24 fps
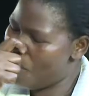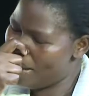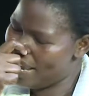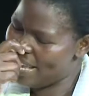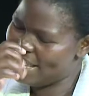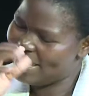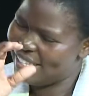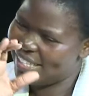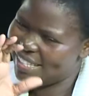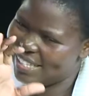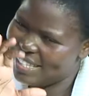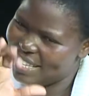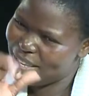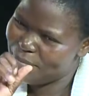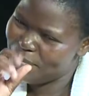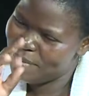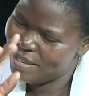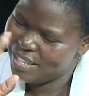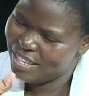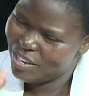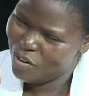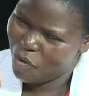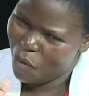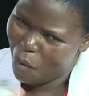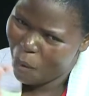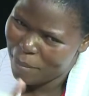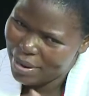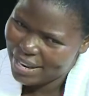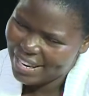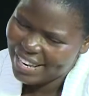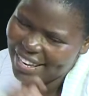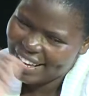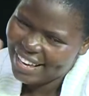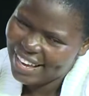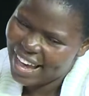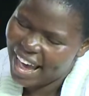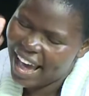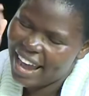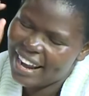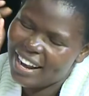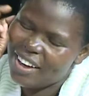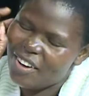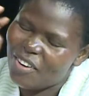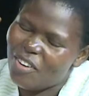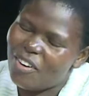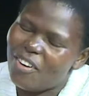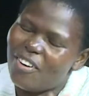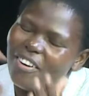and I wish the
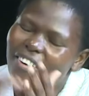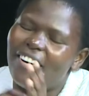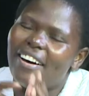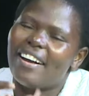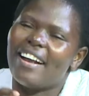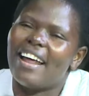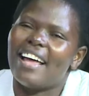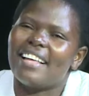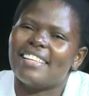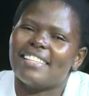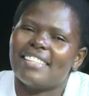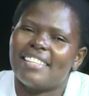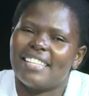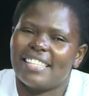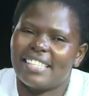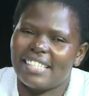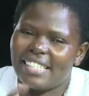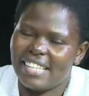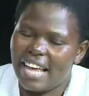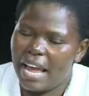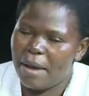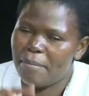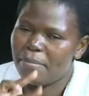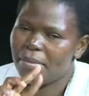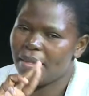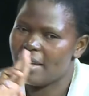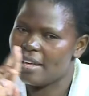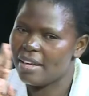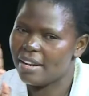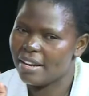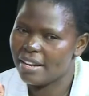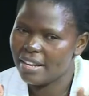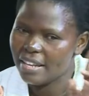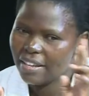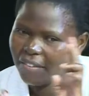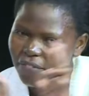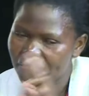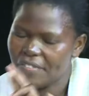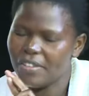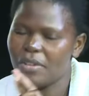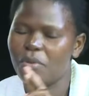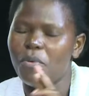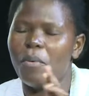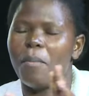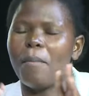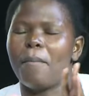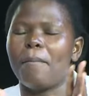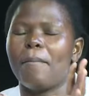CBC committee can,
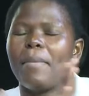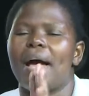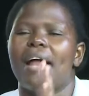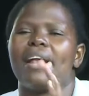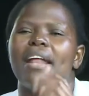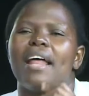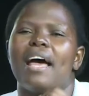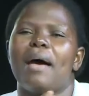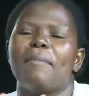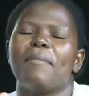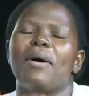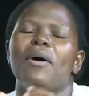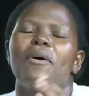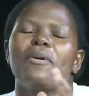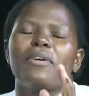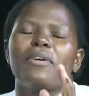consider